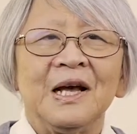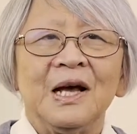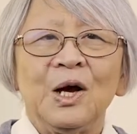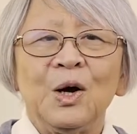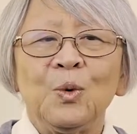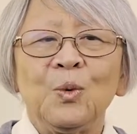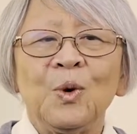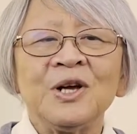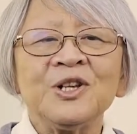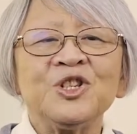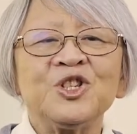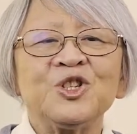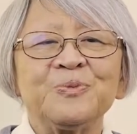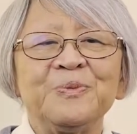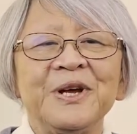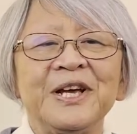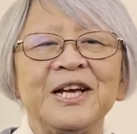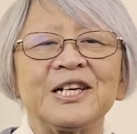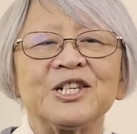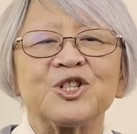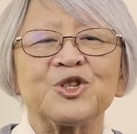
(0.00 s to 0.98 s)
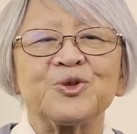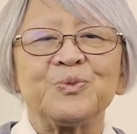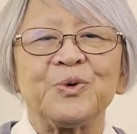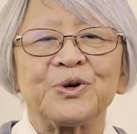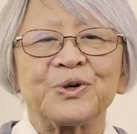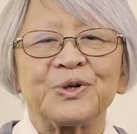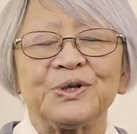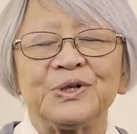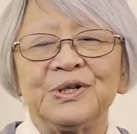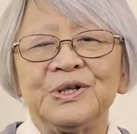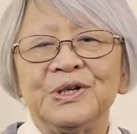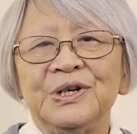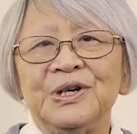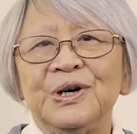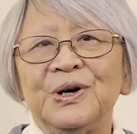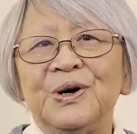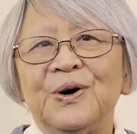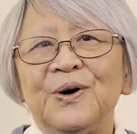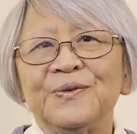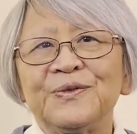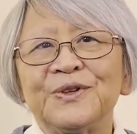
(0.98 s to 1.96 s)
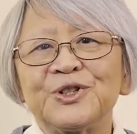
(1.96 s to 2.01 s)
One speaker spoke
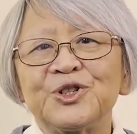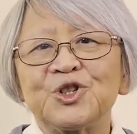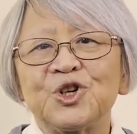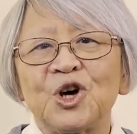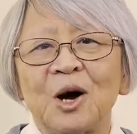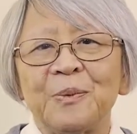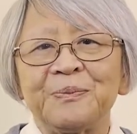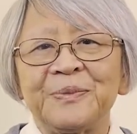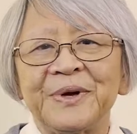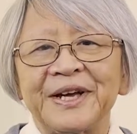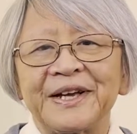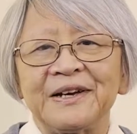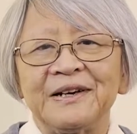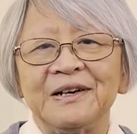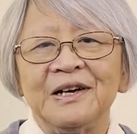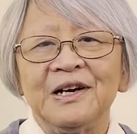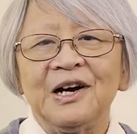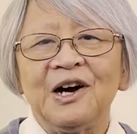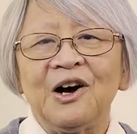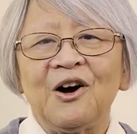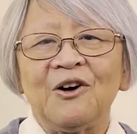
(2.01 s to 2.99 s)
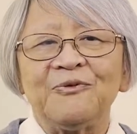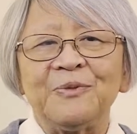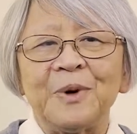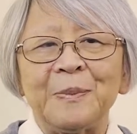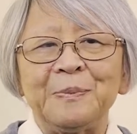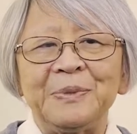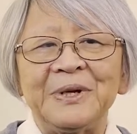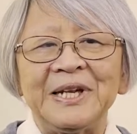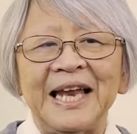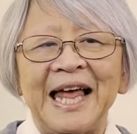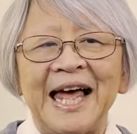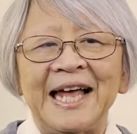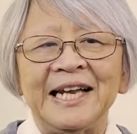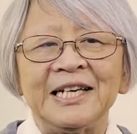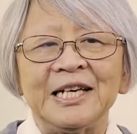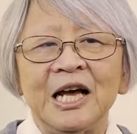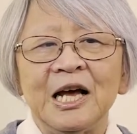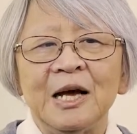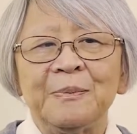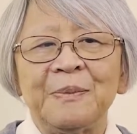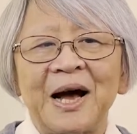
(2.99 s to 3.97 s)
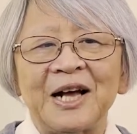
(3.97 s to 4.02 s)
on the topic of planned
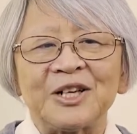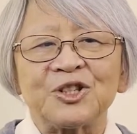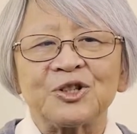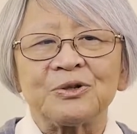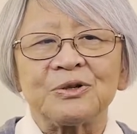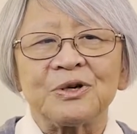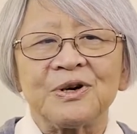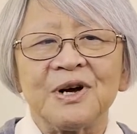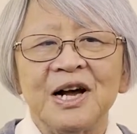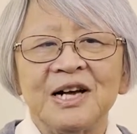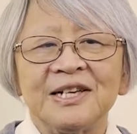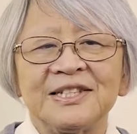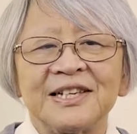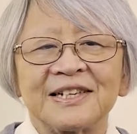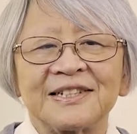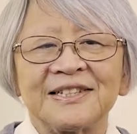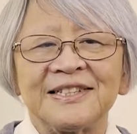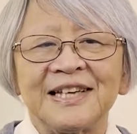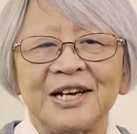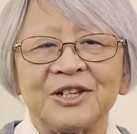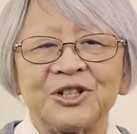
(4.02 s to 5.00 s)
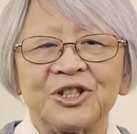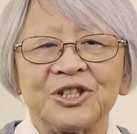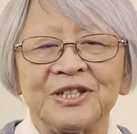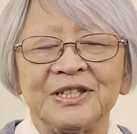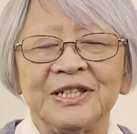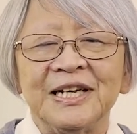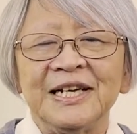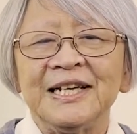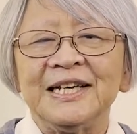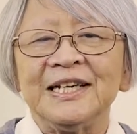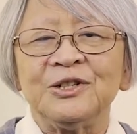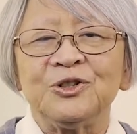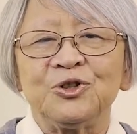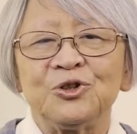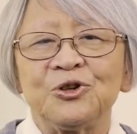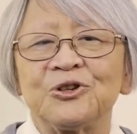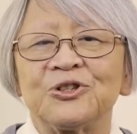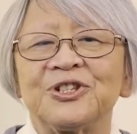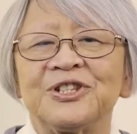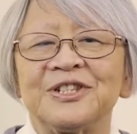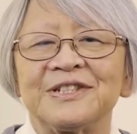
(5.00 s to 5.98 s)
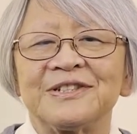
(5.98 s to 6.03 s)
pastoral succession in
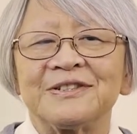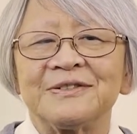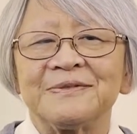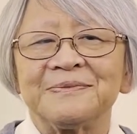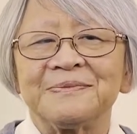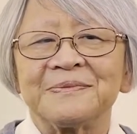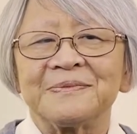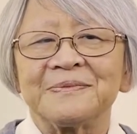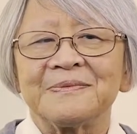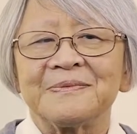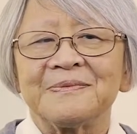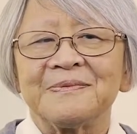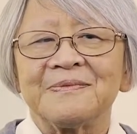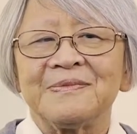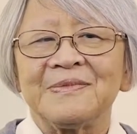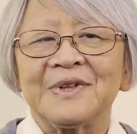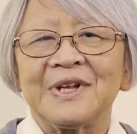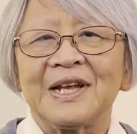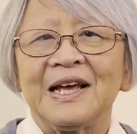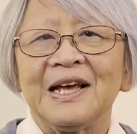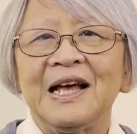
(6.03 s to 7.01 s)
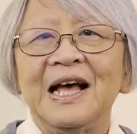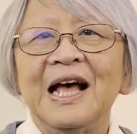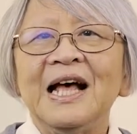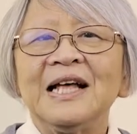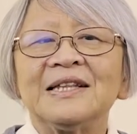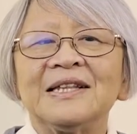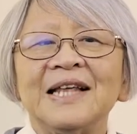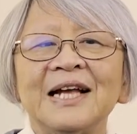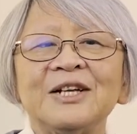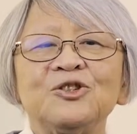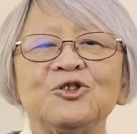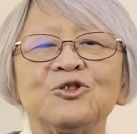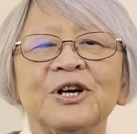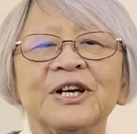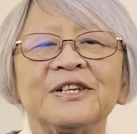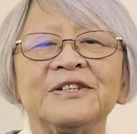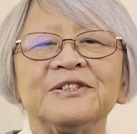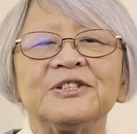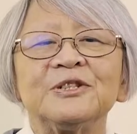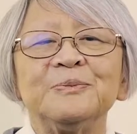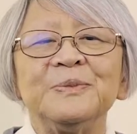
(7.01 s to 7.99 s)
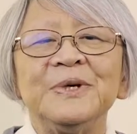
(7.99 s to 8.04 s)
churches. That
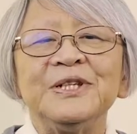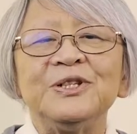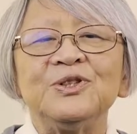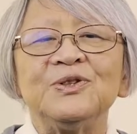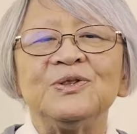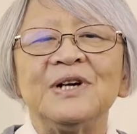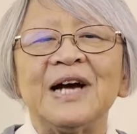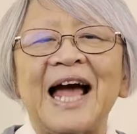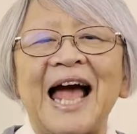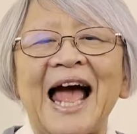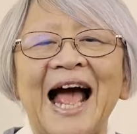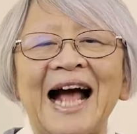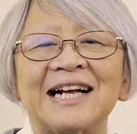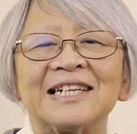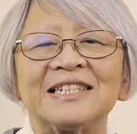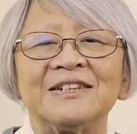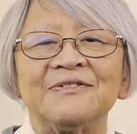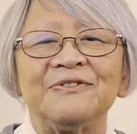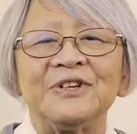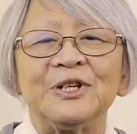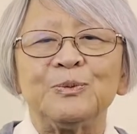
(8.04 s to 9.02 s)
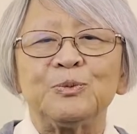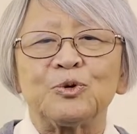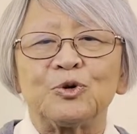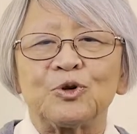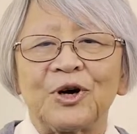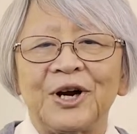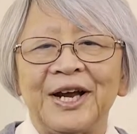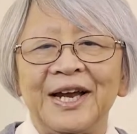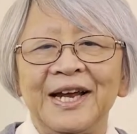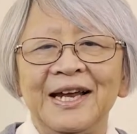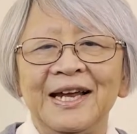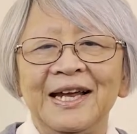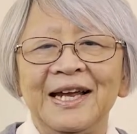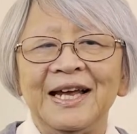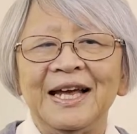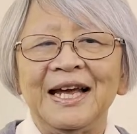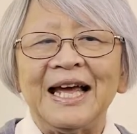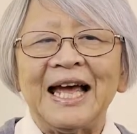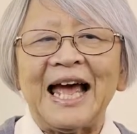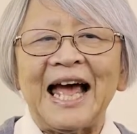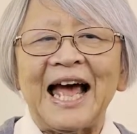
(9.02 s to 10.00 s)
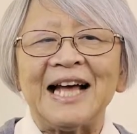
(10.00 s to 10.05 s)
triggered me to actively pray
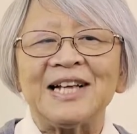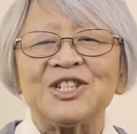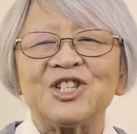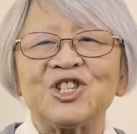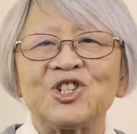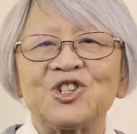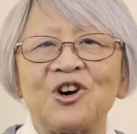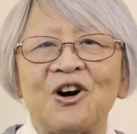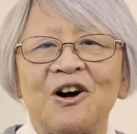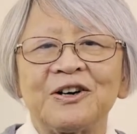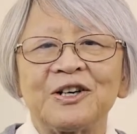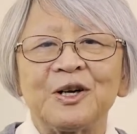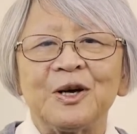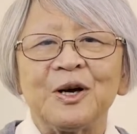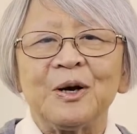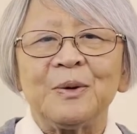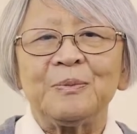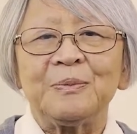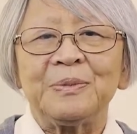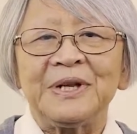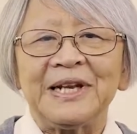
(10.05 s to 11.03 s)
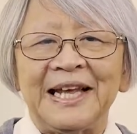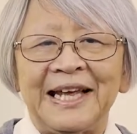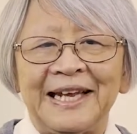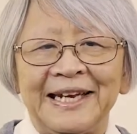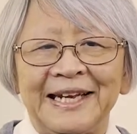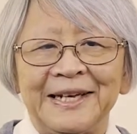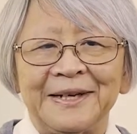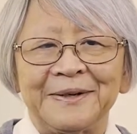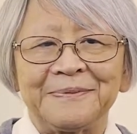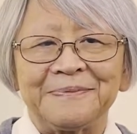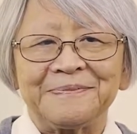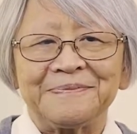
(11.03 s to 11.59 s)
and start planning.